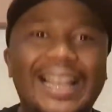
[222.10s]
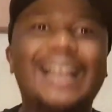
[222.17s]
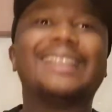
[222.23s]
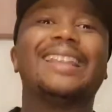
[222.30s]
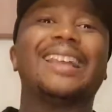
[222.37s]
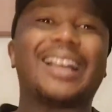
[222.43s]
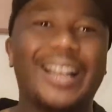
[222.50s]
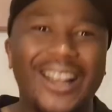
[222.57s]

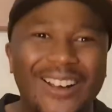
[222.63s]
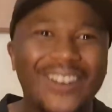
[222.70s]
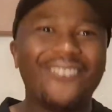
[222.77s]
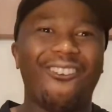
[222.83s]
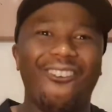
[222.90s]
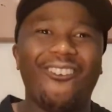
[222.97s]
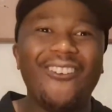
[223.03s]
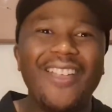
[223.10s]
at the
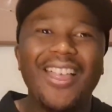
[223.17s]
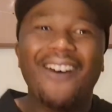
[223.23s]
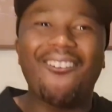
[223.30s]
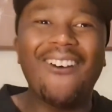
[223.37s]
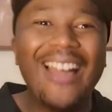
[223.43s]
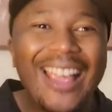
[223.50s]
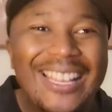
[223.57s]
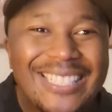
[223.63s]
club?
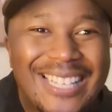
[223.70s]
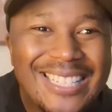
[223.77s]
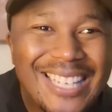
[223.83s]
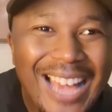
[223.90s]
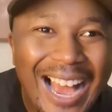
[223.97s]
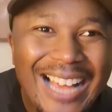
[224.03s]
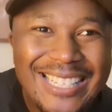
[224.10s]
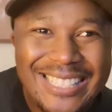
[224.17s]
Why is this
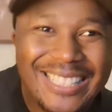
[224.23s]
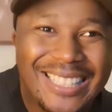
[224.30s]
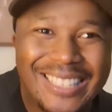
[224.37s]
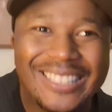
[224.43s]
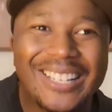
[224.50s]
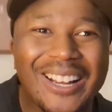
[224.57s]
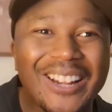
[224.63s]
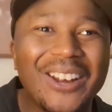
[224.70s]
guy still
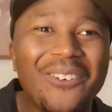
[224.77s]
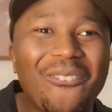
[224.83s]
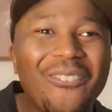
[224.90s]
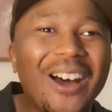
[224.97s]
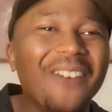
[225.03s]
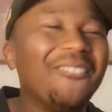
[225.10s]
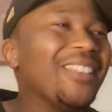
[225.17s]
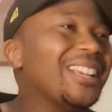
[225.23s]
at the club,
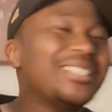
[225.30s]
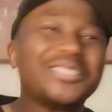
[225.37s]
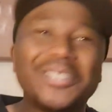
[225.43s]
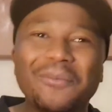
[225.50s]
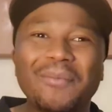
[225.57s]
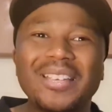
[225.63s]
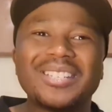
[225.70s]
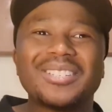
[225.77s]
fam? He
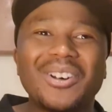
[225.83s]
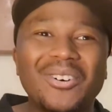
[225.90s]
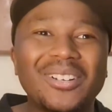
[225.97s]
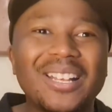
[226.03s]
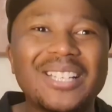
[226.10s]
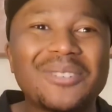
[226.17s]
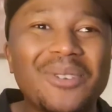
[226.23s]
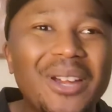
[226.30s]
should be
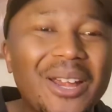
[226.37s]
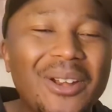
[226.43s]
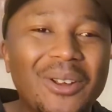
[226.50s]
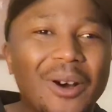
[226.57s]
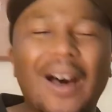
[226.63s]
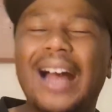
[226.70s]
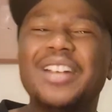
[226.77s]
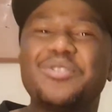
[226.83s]
sold as well, you
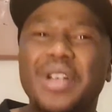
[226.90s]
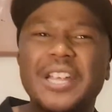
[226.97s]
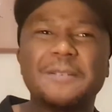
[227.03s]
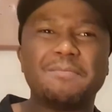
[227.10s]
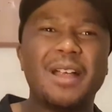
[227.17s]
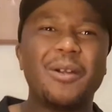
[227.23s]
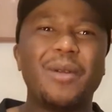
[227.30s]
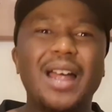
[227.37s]
know. Andres
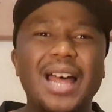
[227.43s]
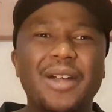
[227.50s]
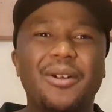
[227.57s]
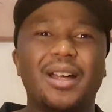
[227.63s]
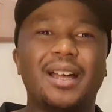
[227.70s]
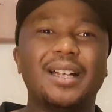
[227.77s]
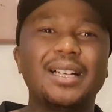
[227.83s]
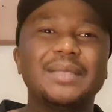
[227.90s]

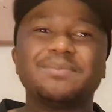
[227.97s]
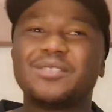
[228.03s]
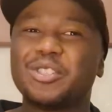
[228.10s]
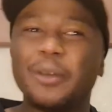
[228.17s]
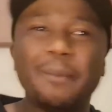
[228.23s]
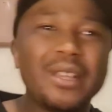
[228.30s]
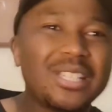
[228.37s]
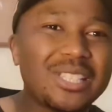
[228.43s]
Pereira
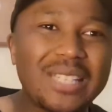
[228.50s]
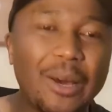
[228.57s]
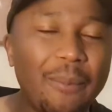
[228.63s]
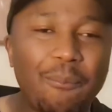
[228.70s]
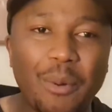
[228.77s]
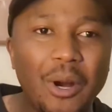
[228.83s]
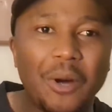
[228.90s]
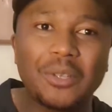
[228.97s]
should be
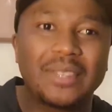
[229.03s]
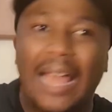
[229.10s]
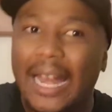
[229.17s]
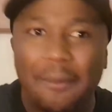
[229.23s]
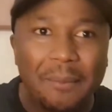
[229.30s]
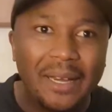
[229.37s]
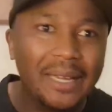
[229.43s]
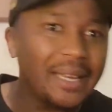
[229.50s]
sold. Bro,
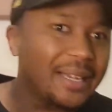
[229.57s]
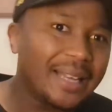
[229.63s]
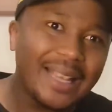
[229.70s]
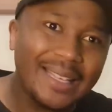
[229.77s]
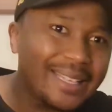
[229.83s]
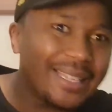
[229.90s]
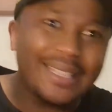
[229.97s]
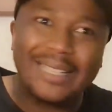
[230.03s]
10 million.
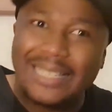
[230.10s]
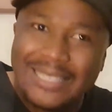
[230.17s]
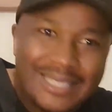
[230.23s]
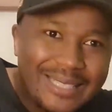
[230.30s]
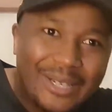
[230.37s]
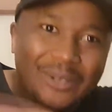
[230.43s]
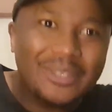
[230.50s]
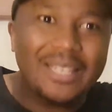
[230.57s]
Like, he's
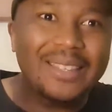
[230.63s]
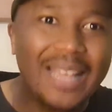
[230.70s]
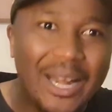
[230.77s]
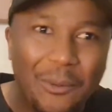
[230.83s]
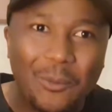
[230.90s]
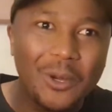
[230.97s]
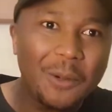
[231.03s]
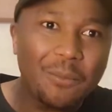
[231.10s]
still the
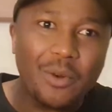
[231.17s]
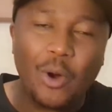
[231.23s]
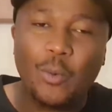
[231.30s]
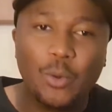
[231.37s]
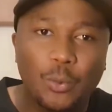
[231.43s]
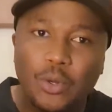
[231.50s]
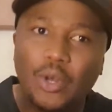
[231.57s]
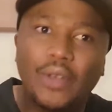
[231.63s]
dead wood, bro.
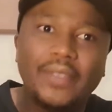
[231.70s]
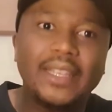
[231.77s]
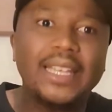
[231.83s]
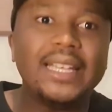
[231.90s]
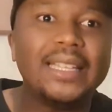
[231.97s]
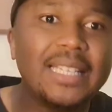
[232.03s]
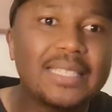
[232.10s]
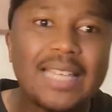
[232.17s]
We don't
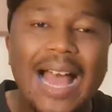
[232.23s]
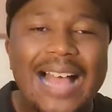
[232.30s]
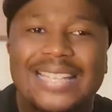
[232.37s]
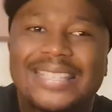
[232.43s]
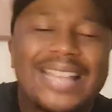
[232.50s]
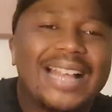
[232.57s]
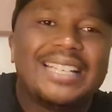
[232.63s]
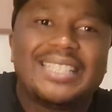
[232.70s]
need these
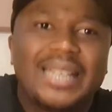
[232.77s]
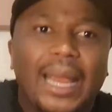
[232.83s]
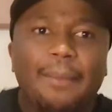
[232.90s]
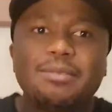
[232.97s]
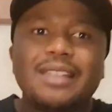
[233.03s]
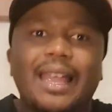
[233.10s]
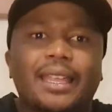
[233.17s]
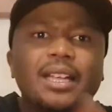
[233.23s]
guys. Dan
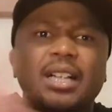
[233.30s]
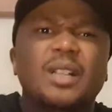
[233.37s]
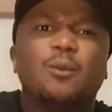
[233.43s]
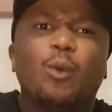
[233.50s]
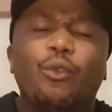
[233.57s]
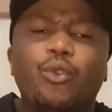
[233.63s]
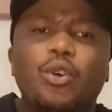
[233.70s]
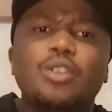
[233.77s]
James, like,
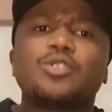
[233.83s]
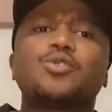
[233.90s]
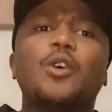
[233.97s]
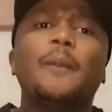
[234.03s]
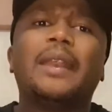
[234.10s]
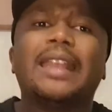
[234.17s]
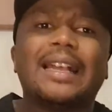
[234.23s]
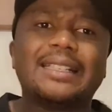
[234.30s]
we've got
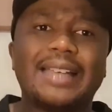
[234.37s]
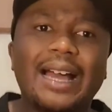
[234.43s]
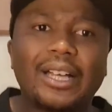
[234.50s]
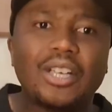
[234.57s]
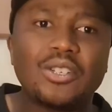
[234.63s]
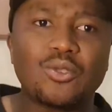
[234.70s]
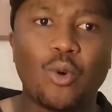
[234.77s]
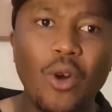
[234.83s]
so many
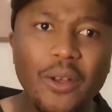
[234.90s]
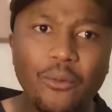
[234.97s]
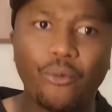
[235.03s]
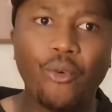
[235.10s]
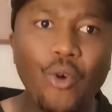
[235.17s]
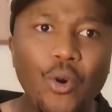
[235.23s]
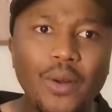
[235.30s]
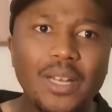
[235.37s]
attackers going
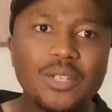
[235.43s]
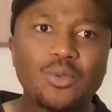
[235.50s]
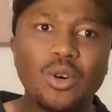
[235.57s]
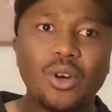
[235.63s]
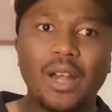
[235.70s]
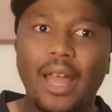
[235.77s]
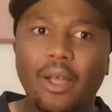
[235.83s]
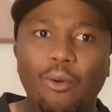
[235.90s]
forward as
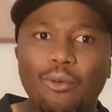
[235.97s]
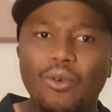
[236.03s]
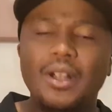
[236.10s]
well. Like,